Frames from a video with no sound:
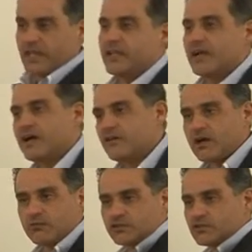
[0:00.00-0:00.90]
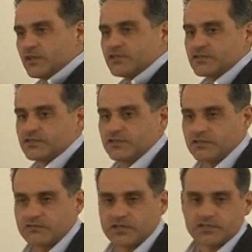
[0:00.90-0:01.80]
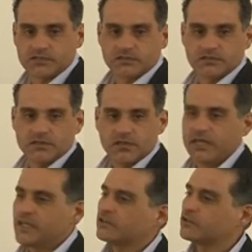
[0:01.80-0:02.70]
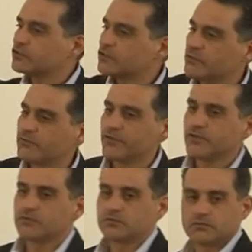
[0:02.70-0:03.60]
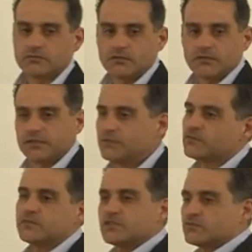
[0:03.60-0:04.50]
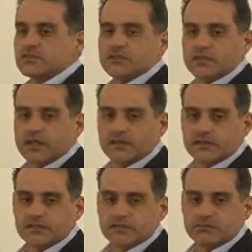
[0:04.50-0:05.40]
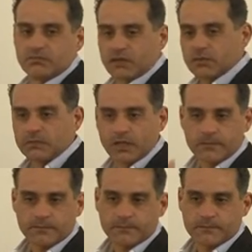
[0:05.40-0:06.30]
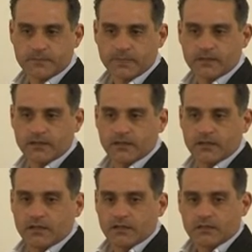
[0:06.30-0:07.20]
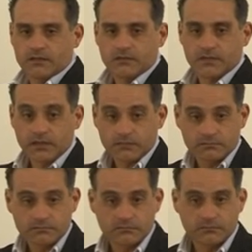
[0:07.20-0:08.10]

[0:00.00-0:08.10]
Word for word: hey, I want to answer to your question. Hey, I don't agree with you. This was not like this, blah, blah, blah. Okay?